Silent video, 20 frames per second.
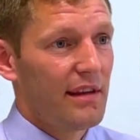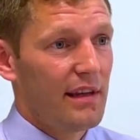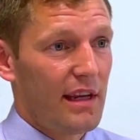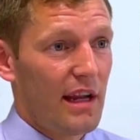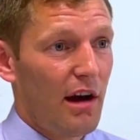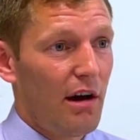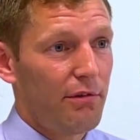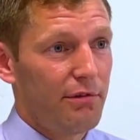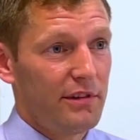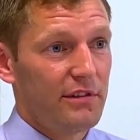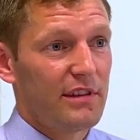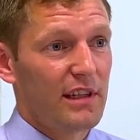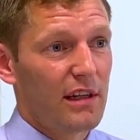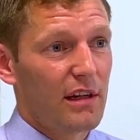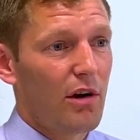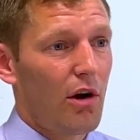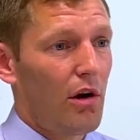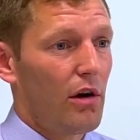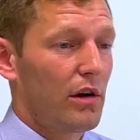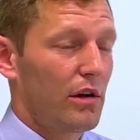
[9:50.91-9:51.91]
based in the
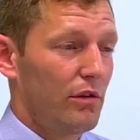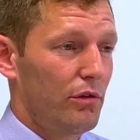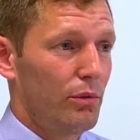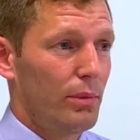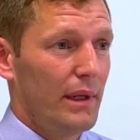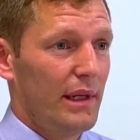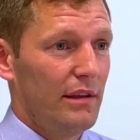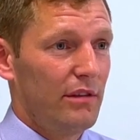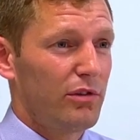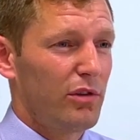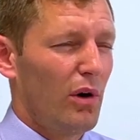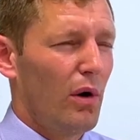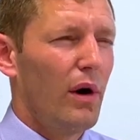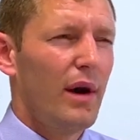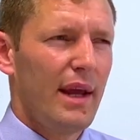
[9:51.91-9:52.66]
office in Cork as well.